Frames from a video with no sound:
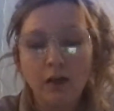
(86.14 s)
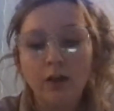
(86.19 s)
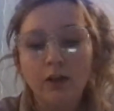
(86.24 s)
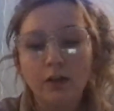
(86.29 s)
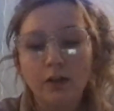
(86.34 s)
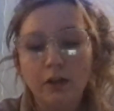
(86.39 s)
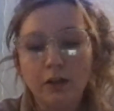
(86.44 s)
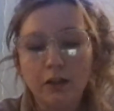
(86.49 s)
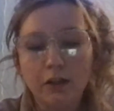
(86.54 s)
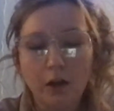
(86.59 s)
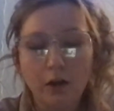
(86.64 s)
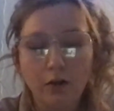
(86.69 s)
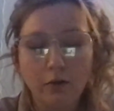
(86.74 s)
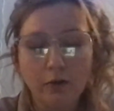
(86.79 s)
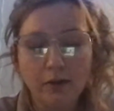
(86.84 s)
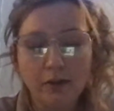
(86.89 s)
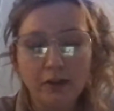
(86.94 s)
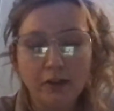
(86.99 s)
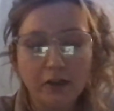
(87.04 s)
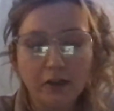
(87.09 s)
The song
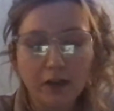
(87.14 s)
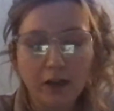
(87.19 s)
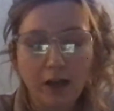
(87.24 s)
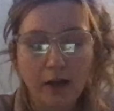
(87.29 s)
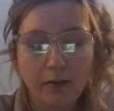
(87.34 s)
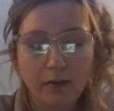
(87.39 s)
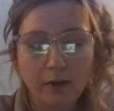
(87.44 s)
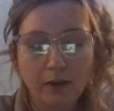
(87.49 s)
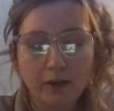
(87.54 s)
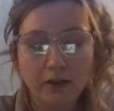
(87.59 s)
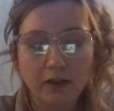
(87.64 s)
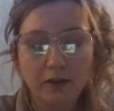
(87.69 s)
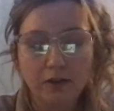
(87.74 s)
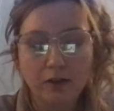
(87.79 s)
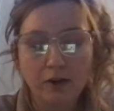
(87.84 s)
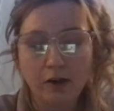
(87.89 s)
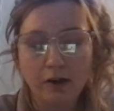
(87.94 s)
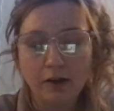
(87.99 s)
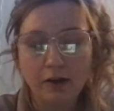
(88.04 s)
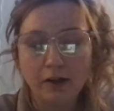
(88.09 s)
reached its climax,
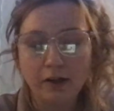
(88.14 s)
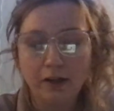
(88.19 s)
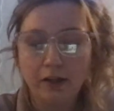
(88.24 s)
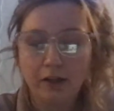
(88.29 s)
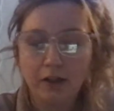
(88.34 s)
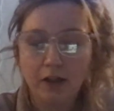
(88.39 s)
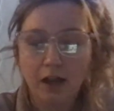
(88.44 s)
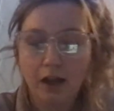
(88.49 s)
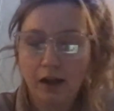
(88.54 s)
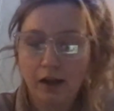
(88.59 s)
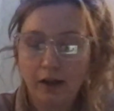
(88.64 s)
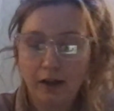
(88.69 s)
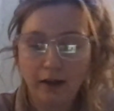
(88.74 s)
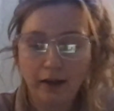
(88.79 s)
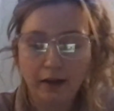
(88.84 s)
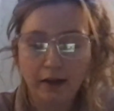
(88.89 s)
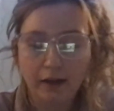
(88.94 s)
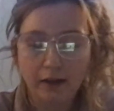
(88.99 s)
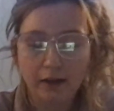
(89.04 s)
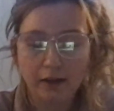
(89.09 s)
darkness like
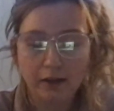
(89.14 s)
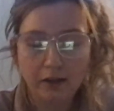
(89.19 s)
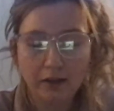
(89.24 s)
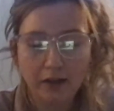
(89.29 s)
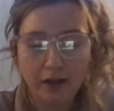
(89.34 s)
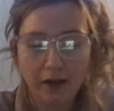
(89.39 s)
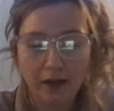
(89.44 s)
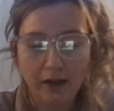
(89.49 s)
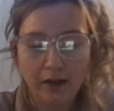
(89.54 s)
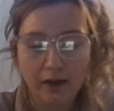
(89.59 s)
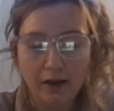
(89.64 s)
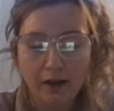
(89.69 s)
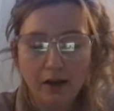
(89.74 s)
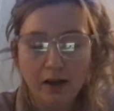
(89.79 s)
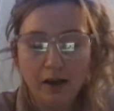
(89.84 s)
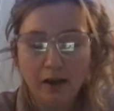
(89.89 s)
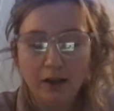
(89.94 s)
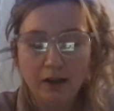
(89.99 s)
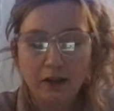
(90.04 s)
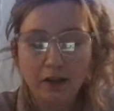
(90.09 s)
an endless night,
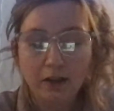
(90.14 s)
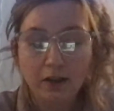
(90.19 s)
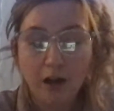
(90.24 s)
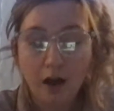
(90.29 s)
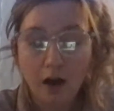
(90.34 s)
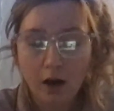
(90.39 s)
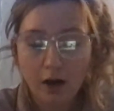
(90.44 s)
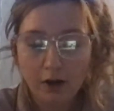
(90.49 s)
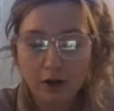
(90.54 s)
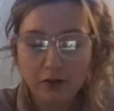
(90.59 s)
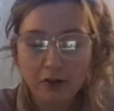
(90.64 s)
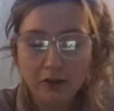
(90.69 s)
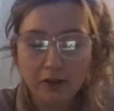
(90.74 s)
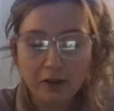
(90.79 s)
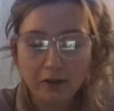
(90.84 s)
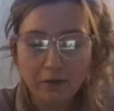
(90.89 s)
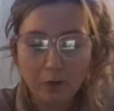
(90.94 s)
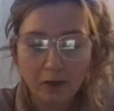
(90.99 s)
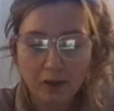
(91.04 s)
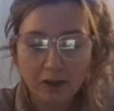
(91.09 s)
sang the hundreds
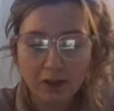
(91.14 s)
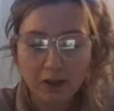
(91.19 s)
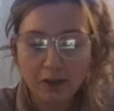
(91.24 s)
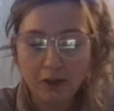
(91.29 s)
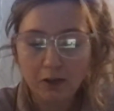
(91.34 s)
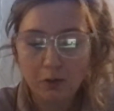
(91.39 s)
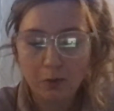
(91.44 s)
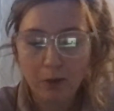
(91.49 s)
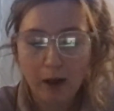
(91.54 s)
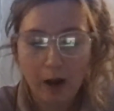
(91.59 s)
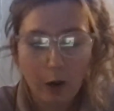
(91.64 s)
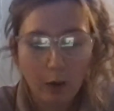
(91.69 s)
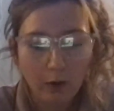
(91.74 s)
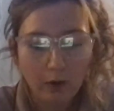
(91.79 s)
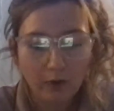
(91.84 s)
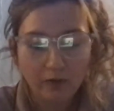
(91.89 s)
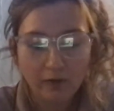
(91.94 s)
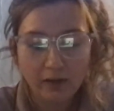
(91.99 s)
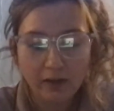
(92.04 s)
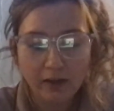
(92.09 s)
of voices so
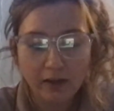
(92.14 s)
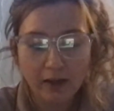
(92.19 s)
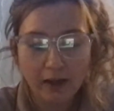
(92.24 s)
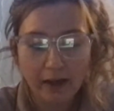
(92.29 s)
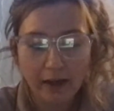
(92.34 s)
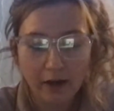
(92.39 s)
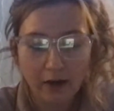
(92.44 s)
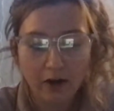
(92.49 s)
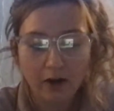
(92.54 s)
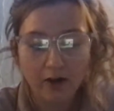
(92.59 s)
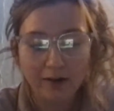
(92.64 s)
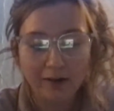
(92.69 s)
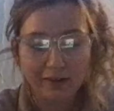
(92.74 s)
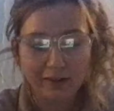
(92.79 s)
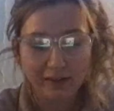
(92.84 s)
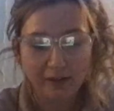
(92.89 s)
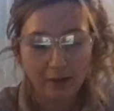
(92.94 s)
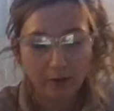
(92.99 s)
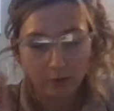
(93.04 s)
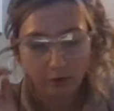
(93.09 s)
powerfully the air
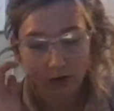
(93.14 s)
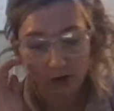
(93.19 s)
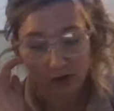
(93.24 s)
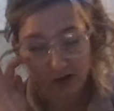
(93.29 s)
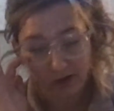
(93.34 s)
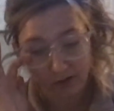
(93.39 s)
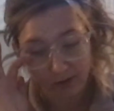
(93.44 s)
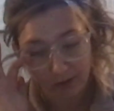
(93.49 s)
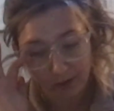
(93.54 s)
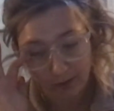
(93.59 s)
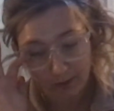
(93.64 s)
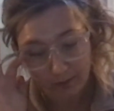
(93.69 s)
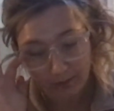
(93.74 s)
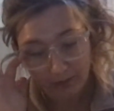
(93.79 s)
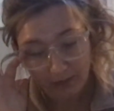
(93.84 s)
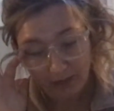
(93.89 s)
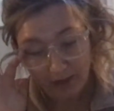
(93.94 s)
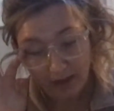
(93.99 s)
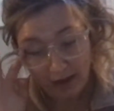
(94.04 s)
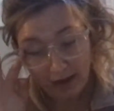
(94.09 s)
seemed to shiver.
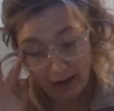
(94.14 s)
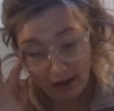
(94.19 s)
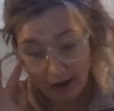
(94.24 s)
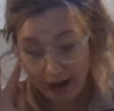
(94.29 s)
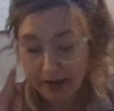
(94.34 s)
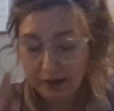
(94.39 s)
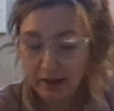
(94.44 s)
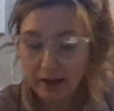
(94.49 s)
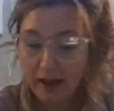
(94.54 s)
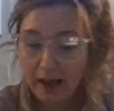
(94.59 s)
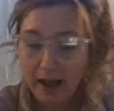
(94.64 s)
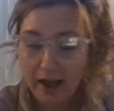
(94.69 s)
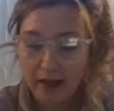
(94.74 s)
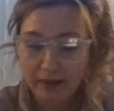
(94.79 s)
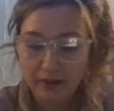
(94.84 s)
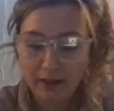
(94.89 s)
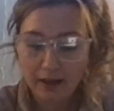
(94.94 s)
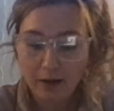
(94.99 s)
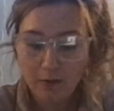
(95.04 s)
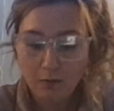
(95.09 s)
And
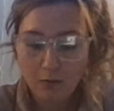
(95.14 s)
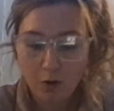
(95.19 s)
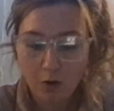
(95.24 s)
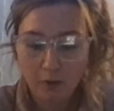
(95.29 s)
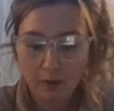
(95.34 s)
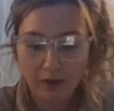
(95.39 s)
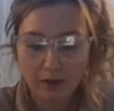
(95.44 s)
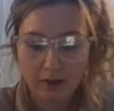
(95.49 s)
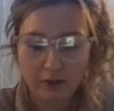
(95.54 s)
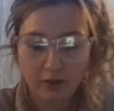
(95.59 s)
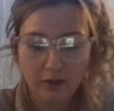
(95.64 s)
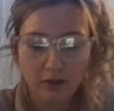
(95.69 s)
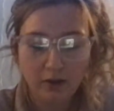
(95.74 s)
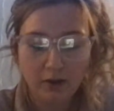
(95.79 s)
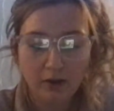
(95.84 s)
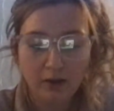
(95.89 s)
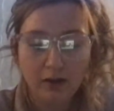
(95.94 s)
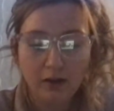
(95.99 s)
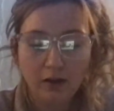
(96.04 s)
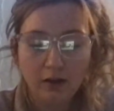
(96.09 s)
at that moment,
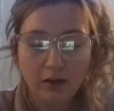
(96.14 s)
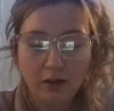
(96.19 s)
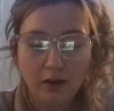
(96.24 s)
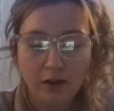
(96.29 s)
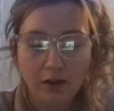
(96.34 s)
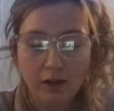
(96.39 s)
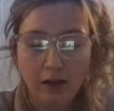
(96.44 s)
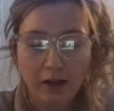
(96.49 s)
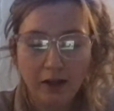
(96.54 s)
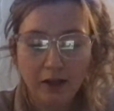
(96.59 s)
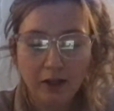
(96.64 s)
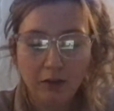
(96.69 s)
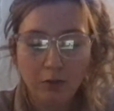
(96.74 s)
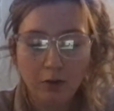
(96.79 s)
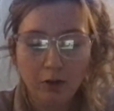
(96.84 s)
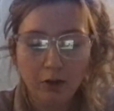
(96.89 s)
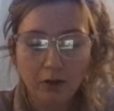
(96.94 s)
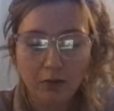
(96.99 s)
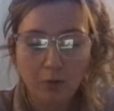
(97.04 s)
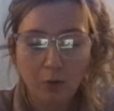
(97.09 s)
the lights
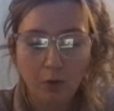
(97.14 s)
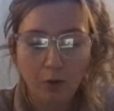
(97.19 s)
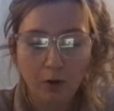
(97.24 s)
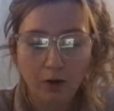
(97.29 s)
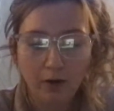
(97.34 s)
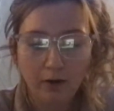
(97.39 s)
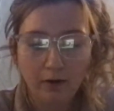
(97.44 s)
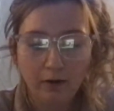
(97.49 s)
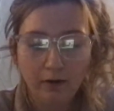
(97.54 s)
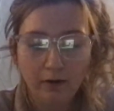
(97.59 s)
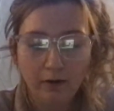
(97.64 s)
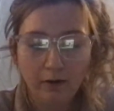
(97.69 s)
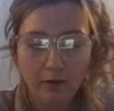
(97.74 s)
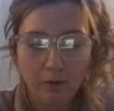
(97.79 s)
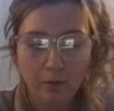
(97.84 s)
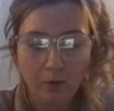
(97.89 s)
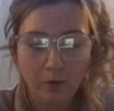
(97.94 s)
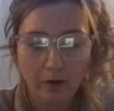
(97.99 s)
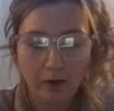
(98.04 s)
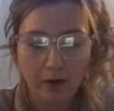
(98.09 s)
once more
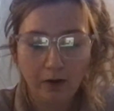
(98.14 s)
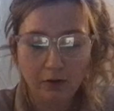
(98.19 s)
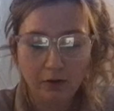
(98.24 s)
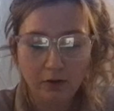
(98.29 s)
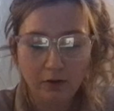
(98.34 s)
went out.